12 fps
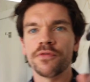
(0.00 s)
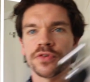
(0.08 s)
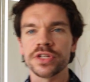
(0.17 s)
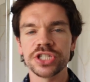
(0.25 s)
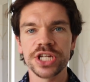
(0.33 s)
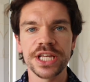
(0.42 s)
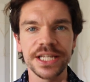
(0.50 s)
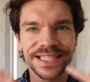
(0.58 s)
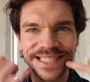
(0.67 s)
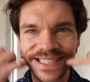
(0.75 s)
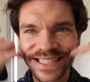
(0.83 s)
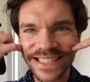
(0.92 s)
off on the
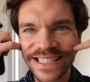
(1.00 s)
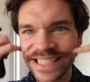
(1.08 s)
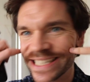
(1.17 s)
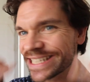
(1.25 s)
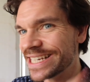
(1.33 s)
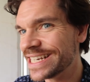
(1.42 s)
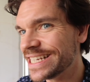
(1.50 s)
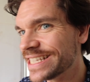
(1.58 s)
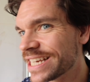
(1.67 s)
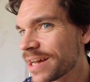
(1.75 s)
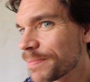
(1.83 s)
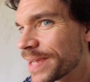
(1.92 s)
cheeks just to
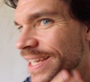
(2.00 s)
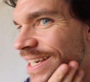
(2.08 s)
neaten up